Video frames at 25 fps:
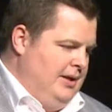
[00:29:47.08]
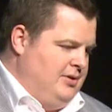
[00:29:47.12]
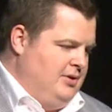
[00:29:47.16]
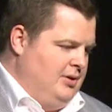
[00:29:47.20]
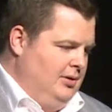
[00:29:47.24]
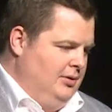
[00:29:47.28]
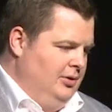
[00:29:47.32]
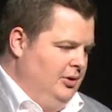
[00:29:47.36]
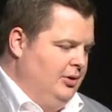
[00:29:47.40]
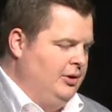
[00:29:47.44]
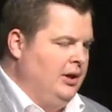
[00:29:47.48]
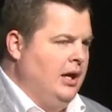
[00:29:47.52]
that
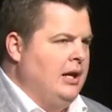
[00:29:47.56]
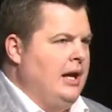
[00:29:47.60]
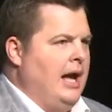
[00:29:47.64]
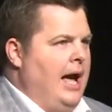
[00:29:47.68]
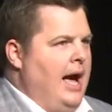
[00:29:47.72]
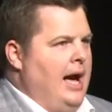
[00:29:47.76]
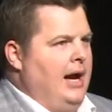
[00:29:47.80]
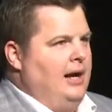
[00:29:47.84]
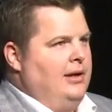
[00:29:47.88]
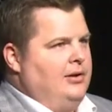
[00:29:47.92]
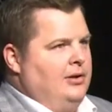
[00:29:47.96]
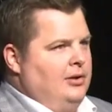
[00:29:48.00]
you're looking
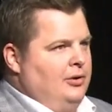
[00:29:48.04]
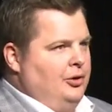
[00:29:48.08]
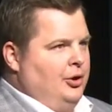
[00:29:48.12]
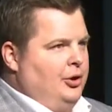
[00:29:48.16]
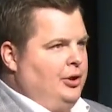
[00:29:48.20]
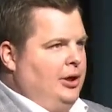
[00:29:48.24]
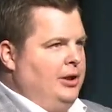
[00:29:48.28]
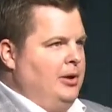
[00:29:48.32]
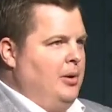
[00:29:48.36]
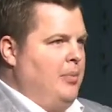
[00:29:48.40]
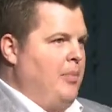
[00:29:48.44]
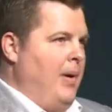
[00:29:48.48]
at and you're
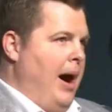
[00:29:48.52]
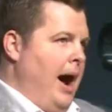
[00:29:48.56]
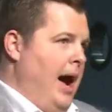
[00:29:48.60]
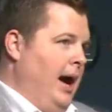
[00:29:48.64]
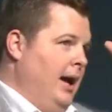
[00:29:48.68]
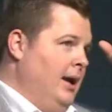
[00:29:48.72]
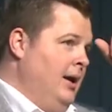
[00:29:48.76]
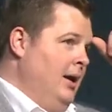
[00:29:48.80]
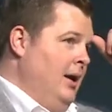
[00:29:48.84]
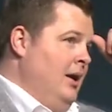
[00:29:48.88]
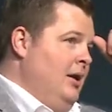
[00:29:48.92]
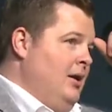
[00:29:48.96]
looking to
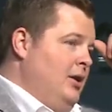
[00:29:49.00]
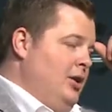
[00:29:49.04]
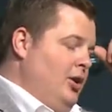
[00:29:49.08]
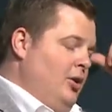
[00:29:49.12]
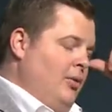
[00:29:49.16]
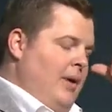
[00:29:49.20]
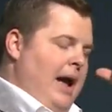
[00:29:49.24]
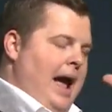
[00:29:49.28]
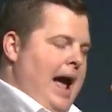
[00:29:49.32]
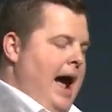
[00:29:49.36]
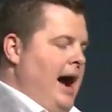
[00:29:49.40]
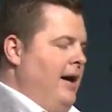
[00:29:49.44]
buy, you
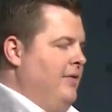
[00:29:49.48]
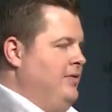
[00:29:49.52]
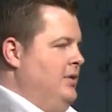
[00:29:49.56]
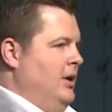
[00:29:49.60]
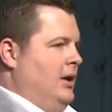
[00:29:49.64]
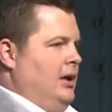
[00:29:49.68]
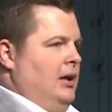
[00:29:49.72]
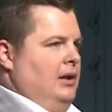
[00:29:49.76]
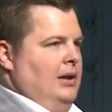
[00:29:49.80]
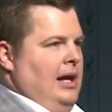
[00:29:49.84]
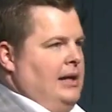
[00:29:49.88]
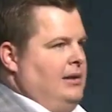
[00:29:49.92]
don't have
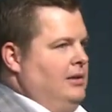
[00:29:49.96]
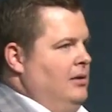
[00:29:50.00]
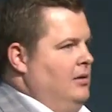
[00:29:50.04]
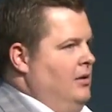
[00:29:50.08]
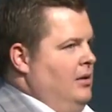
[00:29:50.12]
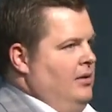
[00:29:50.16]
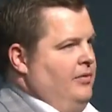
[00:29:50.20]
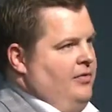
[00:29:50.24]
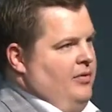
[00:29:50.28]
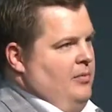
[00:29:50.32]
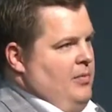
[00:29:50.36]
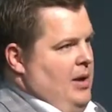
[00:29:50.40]
to collect
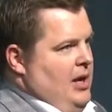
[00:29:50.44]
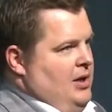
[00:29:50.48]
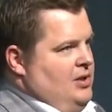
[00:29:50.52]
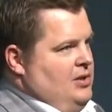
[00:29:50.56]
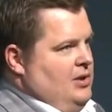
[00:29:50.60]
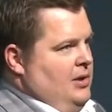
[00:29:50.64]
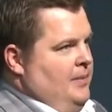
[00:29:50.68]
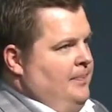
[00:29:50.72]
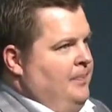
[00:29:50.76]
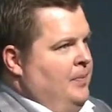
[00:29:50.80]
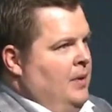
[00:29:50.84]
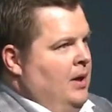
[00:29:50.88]
any
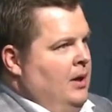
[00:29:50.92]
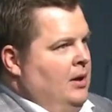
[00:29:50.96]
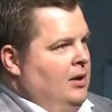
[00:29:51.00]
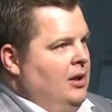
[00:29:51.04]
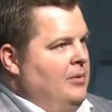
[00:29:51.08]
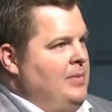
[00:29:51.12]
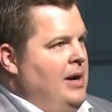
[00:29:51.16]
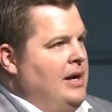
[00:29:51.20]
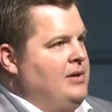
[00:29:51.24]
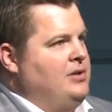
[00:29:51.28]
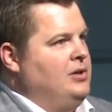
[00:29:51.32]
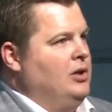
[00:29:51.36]
information.
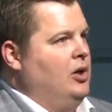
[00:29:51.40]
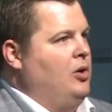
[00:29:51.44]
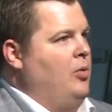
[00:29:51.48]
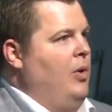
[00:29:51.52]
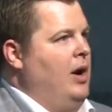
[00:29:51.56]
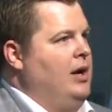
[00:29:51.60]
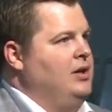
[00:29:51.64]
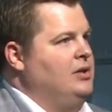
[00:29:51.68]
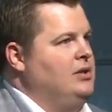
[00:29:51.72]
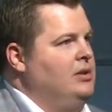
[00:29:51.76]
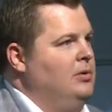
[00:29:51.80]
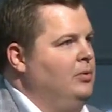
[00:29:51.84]
Let me ask you a
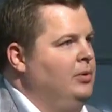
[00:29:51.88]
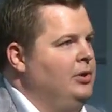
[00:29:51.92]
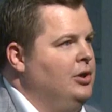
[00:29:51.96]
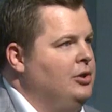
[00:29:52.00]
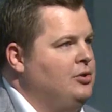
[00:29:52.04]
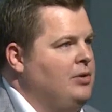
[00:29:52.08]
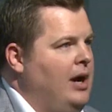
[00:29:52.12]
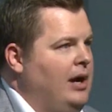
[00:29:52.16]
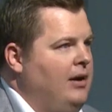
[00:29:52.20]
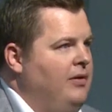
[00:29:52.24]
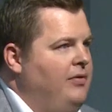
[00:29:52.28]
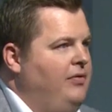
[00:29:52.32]
question. When you're
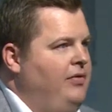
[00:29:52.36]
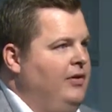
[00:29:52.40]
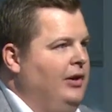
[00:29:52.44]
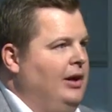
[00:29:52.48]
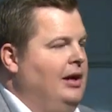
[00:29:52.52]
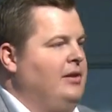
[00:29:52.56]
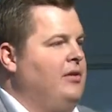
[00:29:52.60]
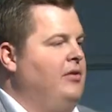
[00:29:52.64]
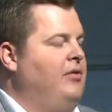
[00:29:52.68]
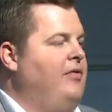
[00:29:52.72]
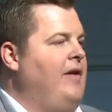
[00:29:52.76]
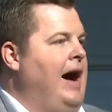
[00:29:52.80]
trying to
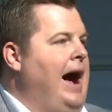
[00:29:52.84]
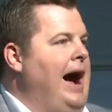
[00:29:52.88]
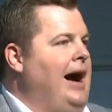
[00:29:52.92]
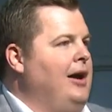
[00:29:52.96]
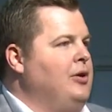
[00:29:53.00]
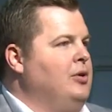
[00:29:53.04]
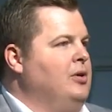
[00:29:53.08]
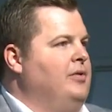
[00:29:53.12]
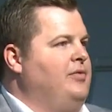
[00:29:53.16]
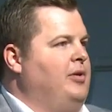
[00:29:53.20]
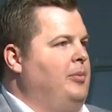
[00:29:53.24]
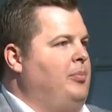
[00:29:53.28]
figure out the
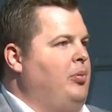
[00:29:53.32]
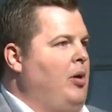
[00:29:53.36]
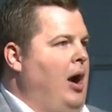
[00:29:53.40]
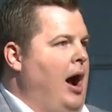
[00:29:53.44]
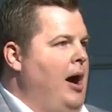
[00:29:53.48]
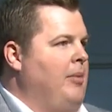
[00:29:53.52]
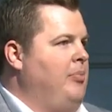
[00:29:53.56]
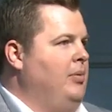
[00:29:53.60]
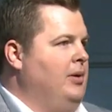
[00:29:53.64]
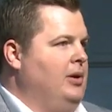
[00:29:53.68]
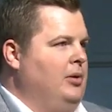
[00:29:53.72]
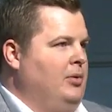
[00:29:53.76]
value of a
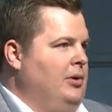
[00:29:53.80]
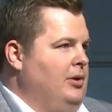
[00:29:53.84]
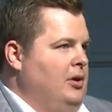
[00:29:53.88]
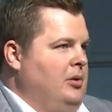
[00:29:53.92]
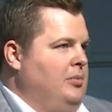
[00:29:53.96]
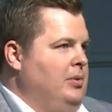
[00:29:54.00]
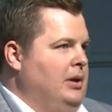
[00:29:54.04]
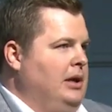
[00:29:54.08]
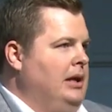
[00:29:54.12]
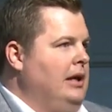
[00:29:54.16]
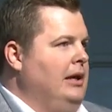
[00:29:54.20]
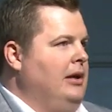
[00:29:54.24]
property, whether
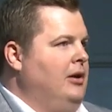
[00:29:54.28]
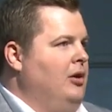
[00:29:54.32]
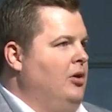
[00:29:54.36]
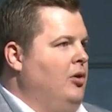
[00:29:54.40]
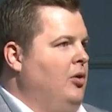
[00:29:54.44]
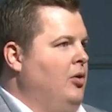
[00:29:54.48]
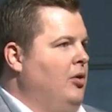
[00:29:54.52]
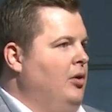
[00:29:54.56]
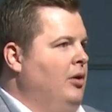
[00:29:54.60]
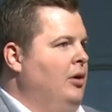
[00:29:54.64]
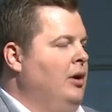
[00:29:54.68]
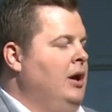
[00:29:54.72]
it be here
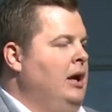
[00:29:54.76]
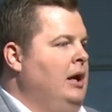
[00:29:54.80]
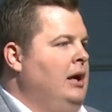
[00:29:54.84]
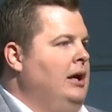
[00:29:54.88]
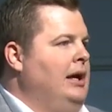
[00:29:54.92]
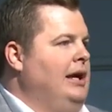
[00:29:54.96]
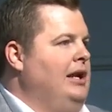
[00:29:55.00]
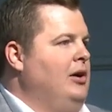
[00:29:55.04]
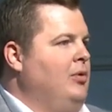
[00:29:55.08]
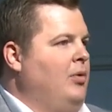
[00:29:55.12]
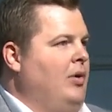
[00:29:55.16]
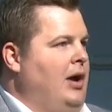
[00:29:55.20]
or
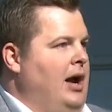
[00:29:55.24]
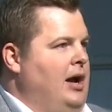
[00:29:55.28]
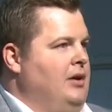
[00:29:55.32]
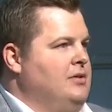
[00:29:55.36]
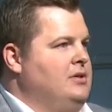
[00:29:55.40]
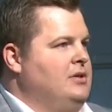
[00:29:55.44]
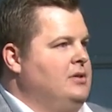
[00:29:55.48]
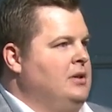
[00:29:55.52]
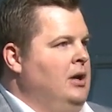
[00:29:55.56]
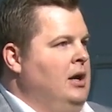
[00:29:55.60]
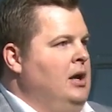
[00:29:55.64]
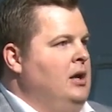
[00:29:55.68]
anywhere
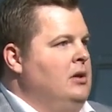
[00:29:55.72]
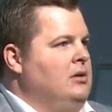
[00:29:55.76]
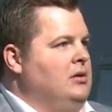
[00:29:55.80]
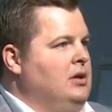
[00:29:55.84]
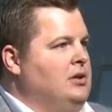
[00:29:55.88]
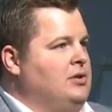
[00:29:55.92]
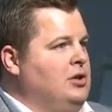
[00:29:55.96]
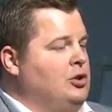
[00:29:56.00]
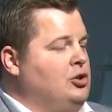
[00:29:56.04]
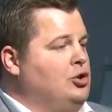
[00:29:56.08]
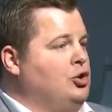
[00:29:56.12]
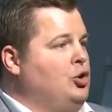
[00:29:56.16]
else,
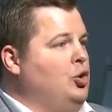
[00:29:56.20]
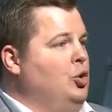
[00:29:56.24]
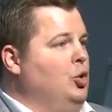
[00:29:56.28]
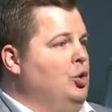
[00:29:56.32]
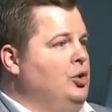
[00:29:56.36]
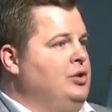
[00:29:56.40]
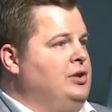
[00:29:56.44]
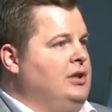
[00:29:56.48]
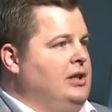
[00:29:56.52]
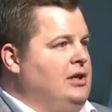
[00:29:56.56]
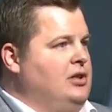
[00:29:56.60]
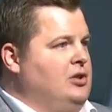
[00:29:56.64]
does a
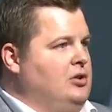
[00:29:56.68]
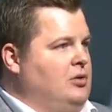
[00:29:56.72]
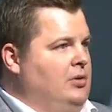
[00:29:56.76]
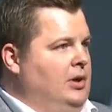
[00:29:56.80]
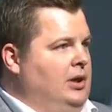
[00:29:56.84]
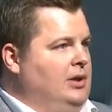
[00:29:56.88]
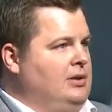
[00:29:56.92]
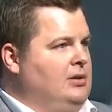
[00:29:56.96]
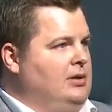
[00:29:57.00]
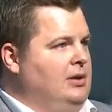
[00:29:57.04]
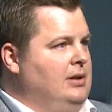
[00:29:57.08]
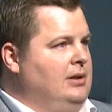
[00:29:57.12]
school
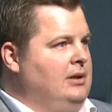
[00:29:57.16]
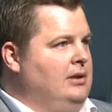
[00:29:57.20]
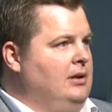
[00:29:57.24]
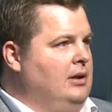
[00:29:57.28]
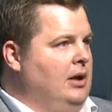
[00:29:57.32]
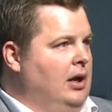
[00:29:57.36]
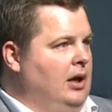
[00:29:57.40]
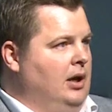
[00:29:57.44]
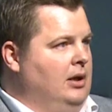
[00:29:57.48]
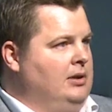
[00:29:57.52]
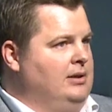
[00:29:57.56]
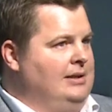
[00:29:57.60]
district
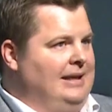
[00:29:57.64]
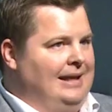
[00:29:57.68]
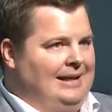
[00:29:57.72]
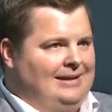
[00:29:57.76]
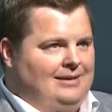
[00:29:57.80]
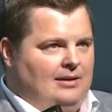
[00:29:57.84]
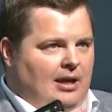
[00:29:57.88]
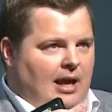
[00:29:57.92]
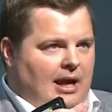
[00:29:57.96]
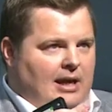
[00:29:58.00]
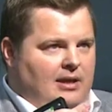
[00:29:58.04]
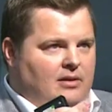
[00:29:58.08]

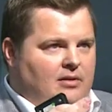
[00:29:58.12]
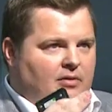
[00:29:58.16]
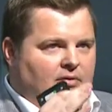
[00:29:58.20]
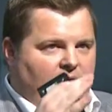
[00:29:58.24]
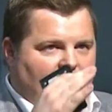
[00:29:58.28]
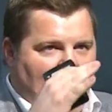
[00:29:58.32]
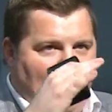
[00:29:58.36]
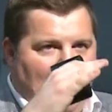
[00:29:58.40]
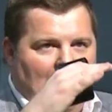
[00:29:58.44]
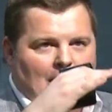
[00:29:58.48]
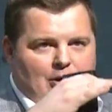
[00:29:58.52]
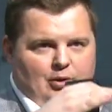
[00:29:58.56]
dictate the
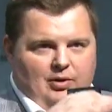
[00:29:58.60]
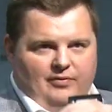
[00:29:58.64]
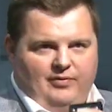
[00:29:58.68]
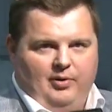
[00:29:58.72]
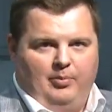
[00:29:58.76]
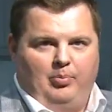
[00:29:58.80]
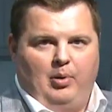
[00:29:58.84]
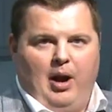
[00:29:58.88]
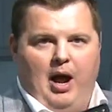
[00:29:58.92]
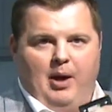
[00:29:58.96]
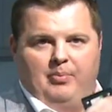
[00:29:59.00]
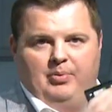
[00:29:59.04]
value of
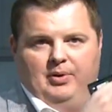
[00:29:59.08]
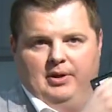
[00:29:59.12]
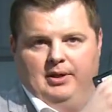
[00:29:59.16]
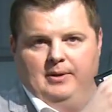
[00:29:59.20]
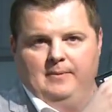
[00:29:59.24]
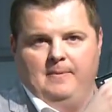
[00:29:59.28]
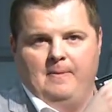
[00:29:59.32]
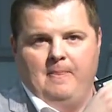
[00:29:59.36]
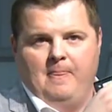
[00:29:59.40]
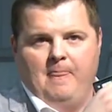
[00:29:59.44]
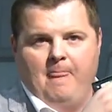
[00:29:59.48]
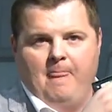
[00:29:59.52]
a property?